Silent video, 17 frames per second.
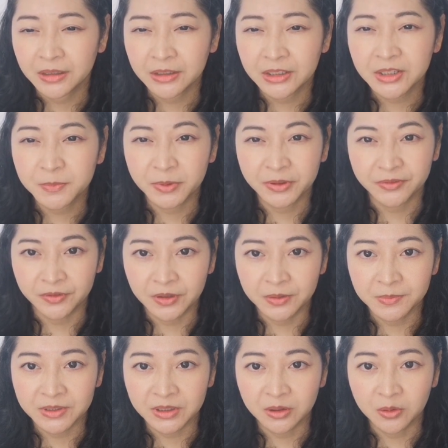these
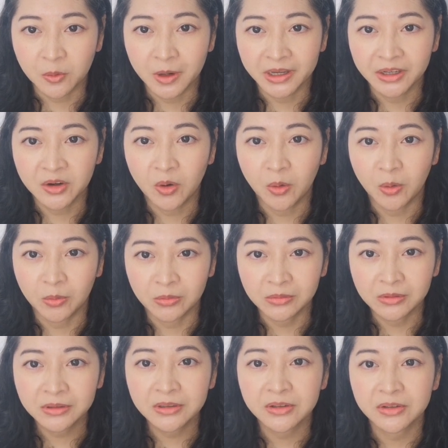perfumes are quite
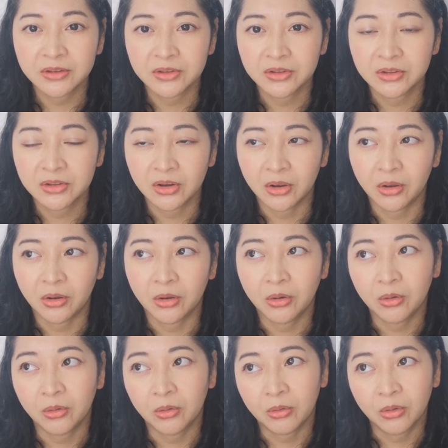old,
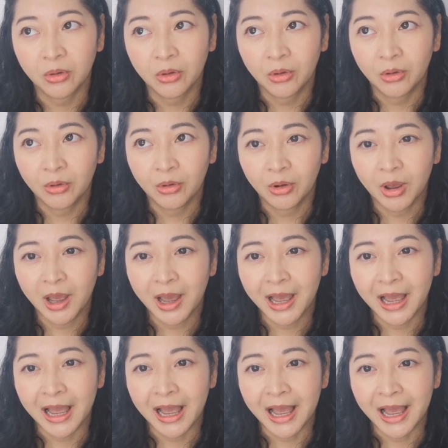so
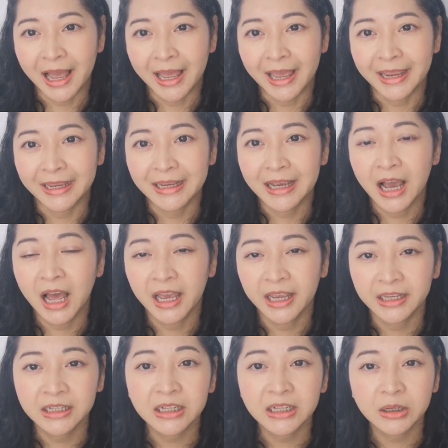I
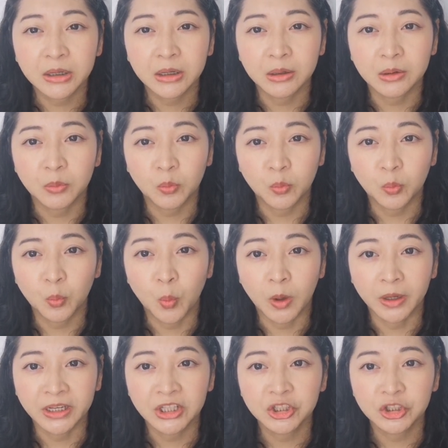kind of
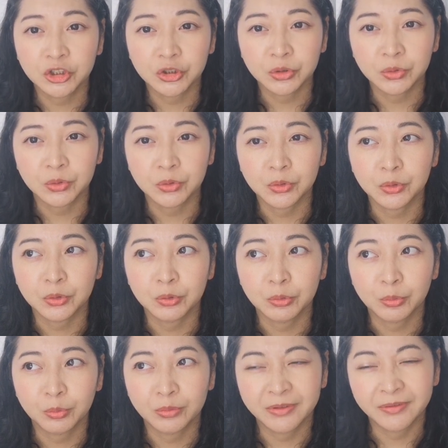wanted
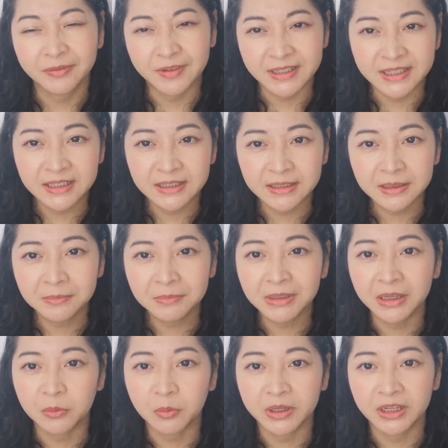to revisit them.
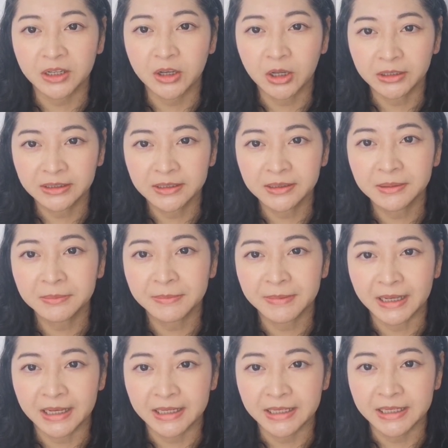Like when I got
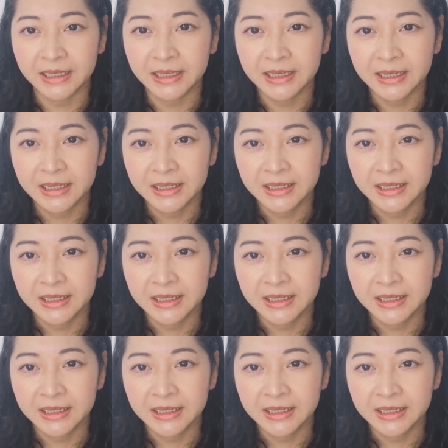them, I